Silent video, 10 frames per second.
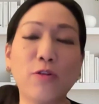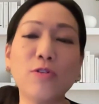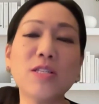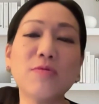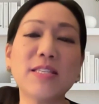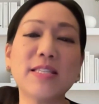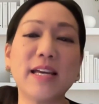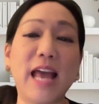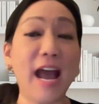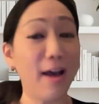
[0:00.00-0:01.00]
for those of us
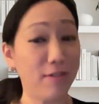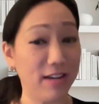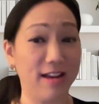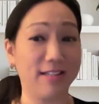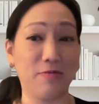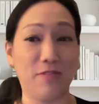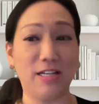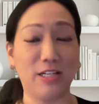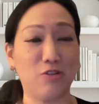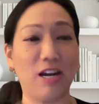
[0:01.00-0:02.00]
that haven't had
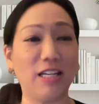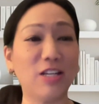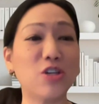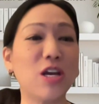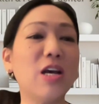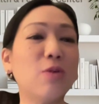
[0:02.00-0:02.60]
lymphatic drainage,